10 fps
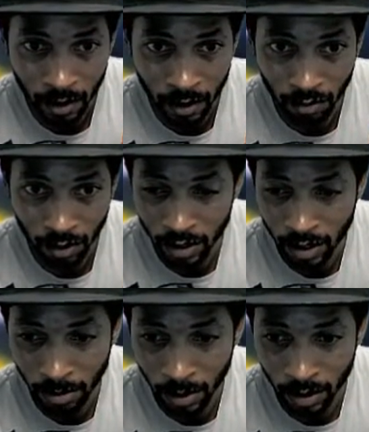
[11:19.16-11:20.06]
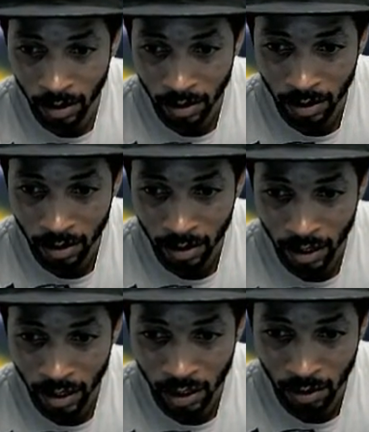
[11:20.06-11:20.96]
looks very similar.
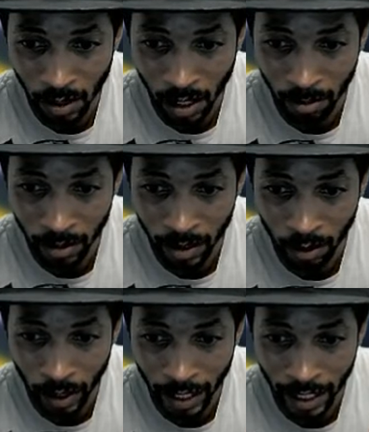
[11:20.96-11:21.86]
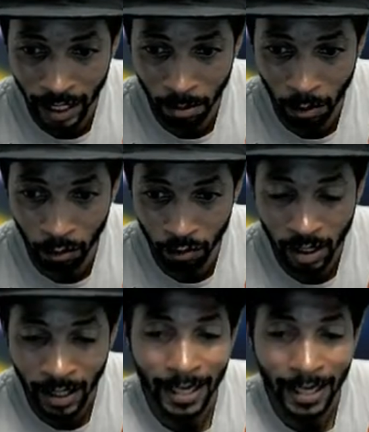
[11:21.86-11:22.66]
It's just probably the way that it moves.